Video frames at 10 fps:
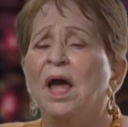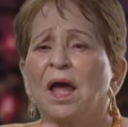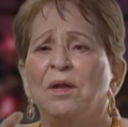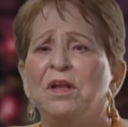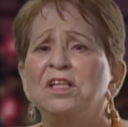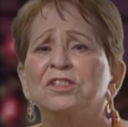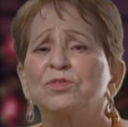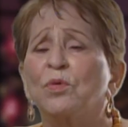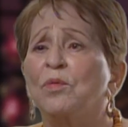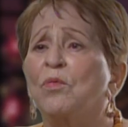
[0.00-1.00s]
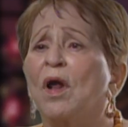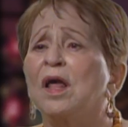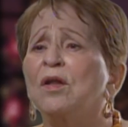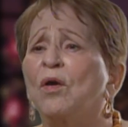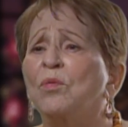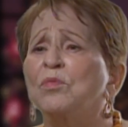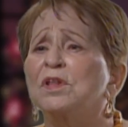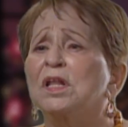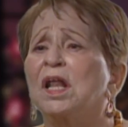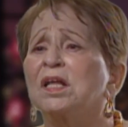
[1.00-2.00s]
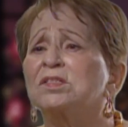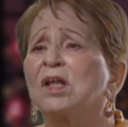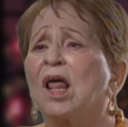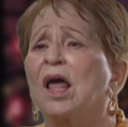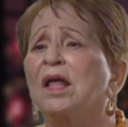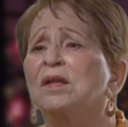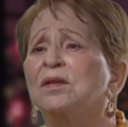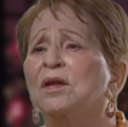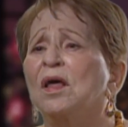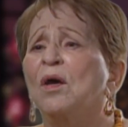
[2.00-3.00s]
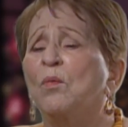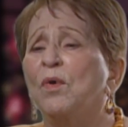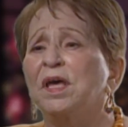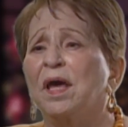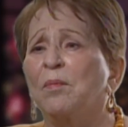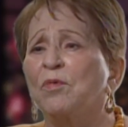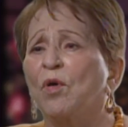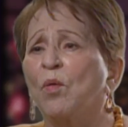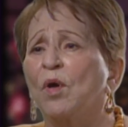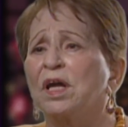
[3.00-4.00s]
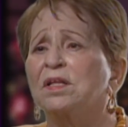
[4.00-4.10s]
and he just went right on with the next line and we kept going.